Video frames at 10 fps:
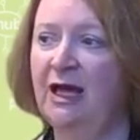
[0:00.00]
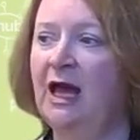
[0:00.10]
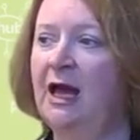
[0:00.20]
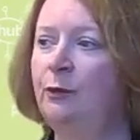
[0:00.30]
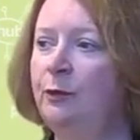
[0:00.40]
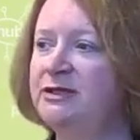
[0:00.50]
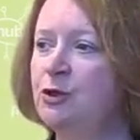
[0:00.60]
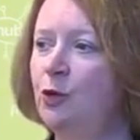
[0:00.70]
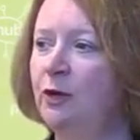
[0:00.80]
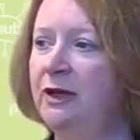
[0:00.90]
and we'll be
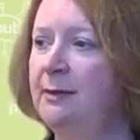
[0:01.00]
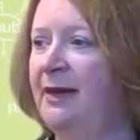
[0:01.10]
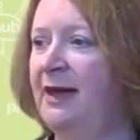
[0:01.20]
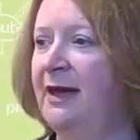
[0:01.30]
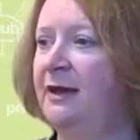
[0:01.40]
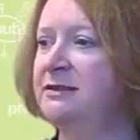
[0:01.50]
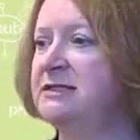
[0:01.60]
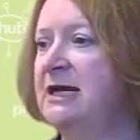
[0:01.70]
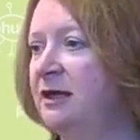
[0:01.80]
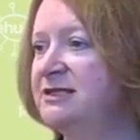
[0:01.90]
talking about
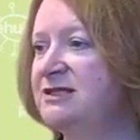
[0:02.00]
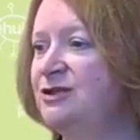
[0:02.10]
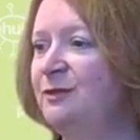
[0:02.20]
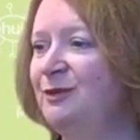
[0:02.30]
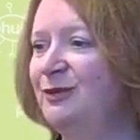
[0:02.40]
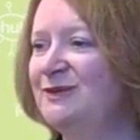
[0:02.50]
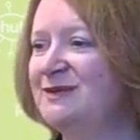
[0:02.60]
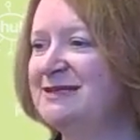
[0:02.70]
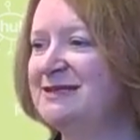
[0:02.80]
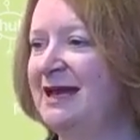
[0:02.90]

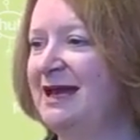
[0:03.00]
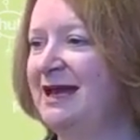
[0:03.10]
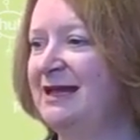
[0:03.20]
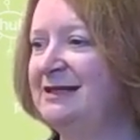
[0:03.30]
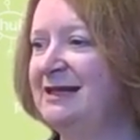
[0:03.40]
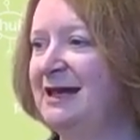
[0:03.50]
consumables and the